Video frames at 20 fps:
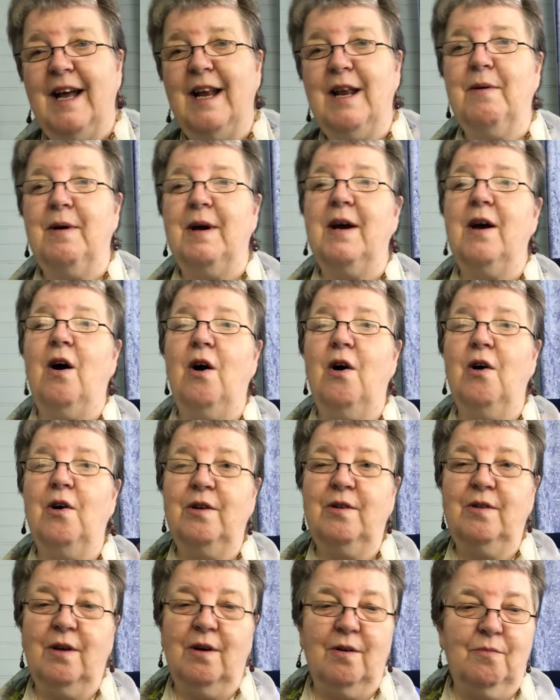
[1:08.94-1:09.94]
anyway,
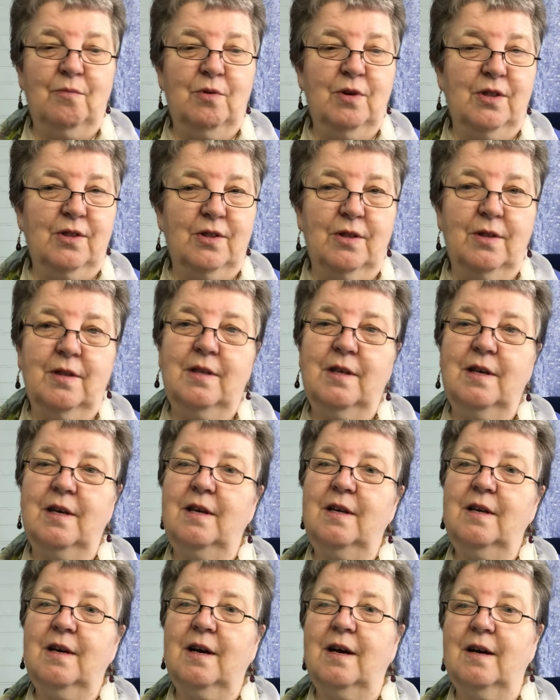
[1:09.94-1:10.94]
on with
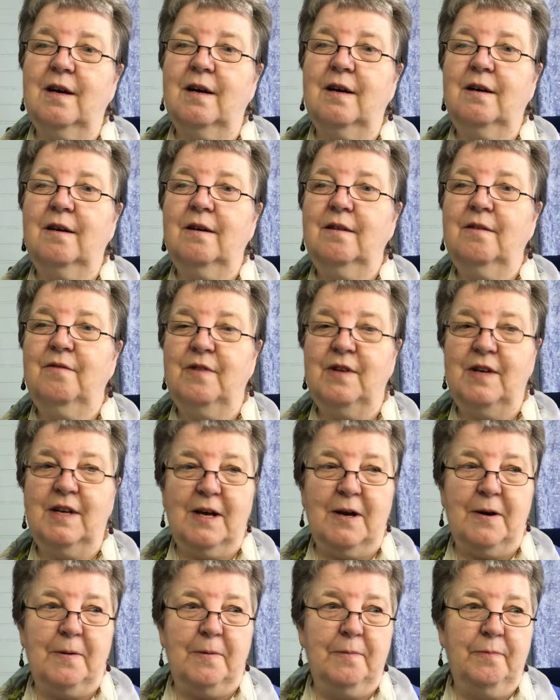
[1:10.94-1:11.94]
the uh,
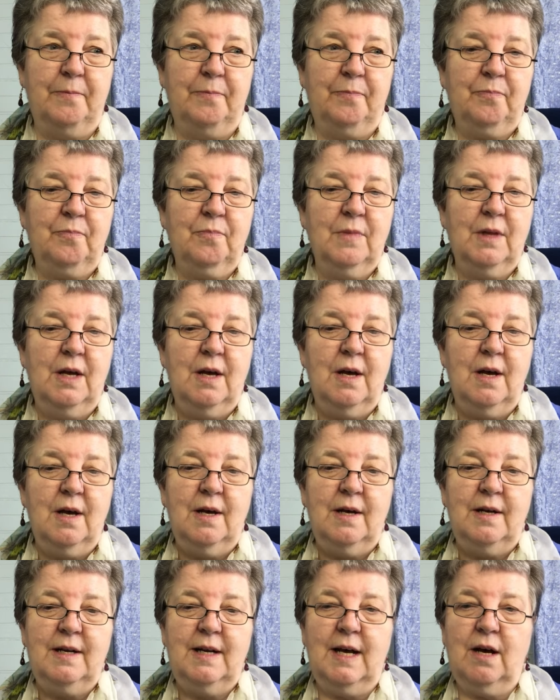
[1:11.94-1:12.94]
video.
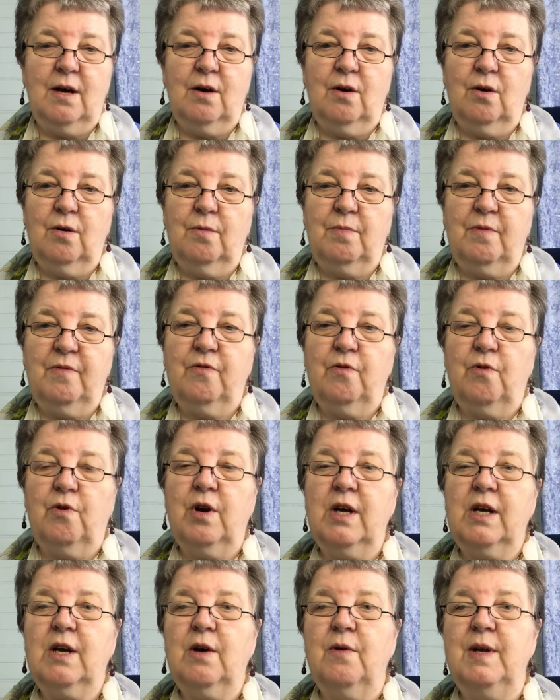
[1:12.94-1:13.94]
Now, before
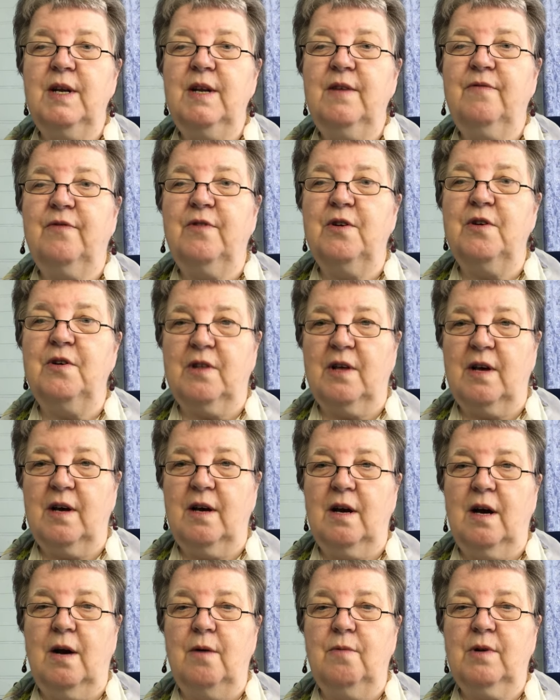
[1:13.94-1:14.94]
I go any further,
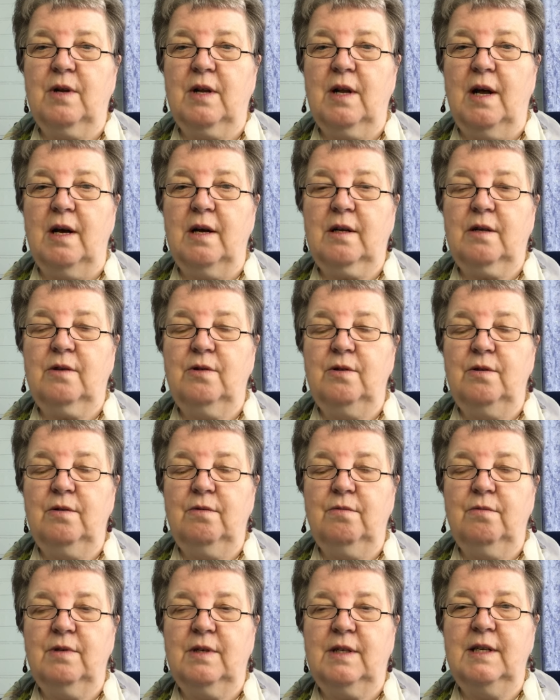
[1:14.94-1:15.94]
I would like
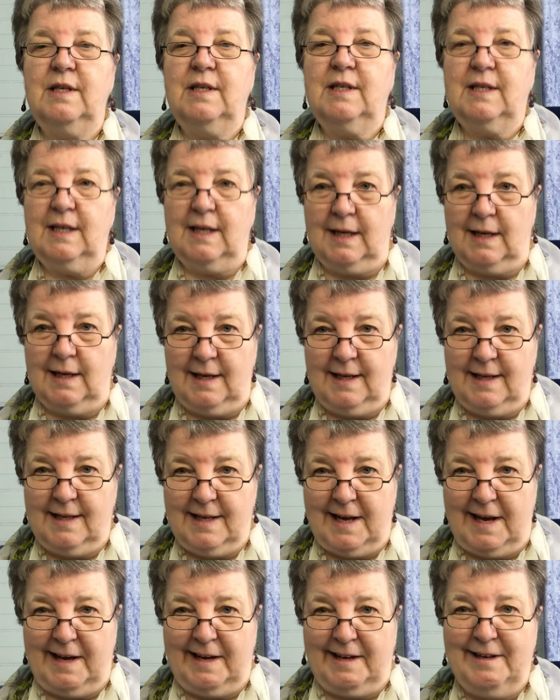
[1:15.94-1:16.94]
to sincerely
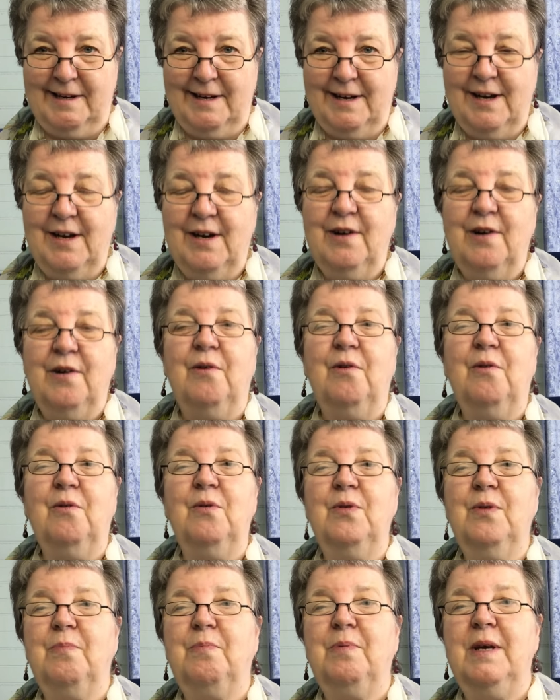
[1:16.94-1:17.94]
thank
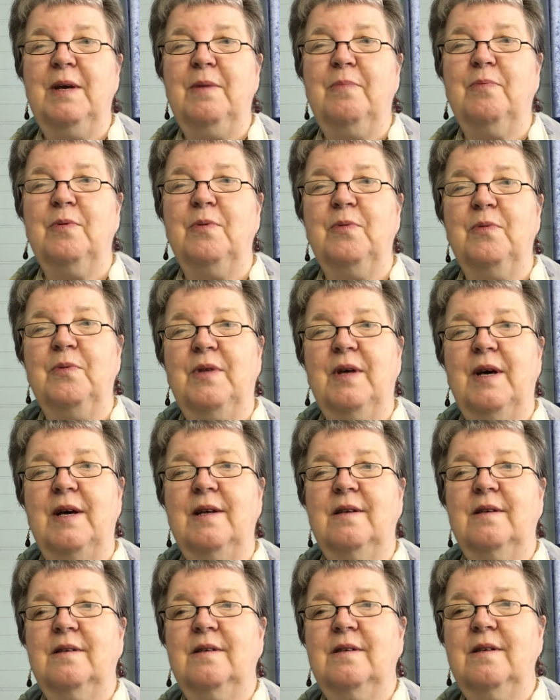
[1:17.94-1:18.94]
all the people
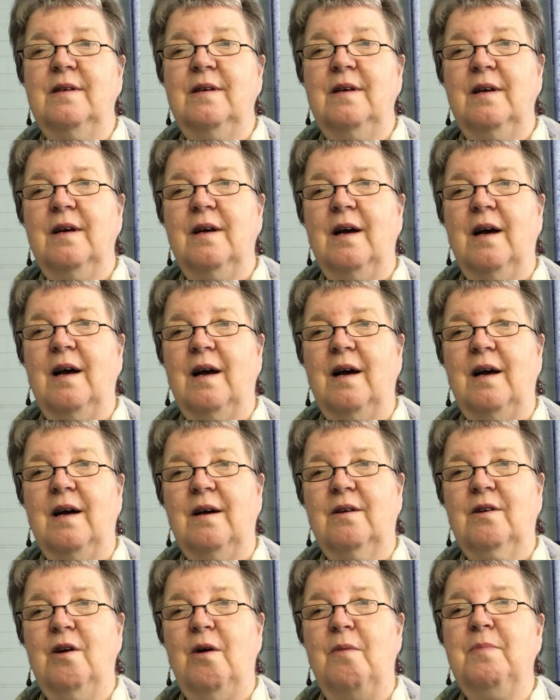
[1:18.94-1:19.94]
that uh,
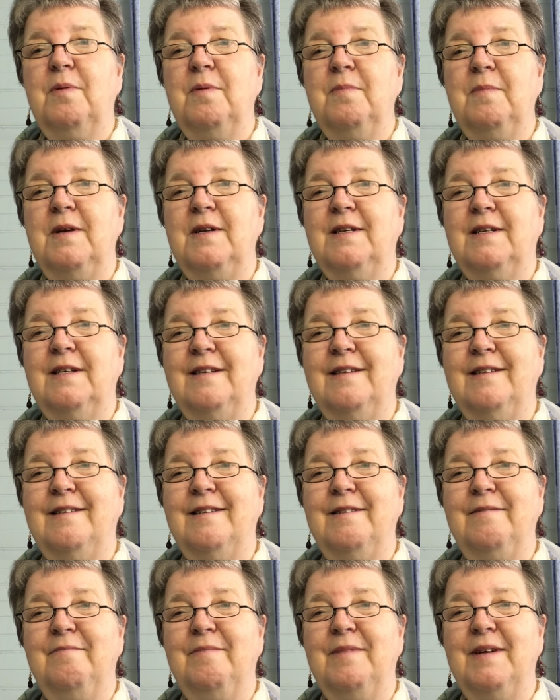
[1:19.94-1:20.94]
complimented
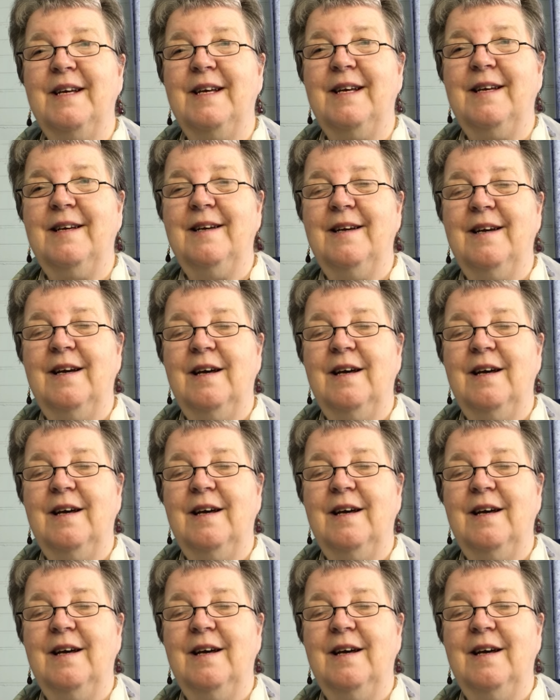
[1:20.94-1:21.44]
me